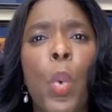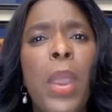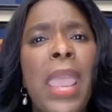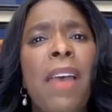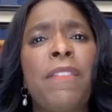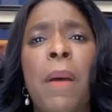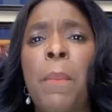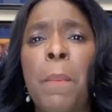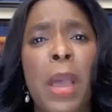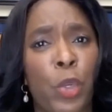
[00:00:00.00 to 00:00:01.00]
we have
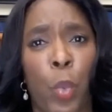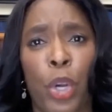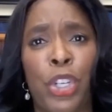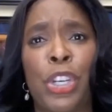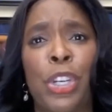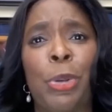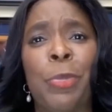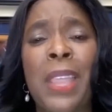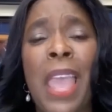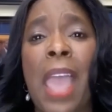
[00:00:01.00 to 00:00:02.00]
much work to do
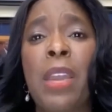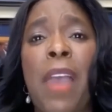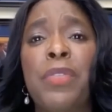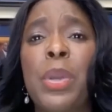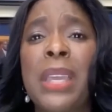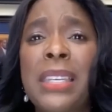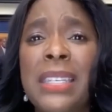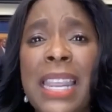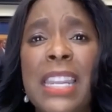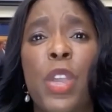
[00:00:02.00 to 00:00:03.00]
and have to
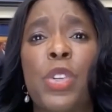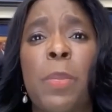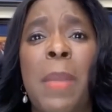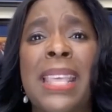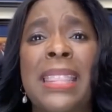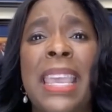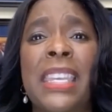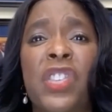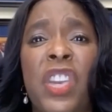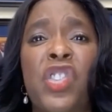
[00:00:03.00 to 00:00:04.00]
continue to make the
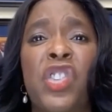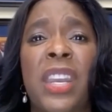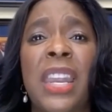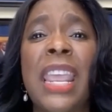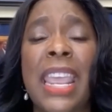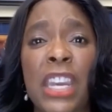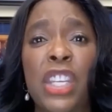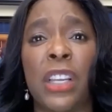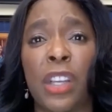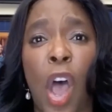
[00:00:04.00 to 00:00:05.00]
extension
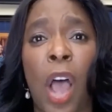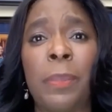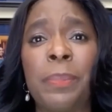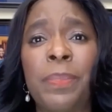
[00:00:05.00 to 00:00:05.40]
into law.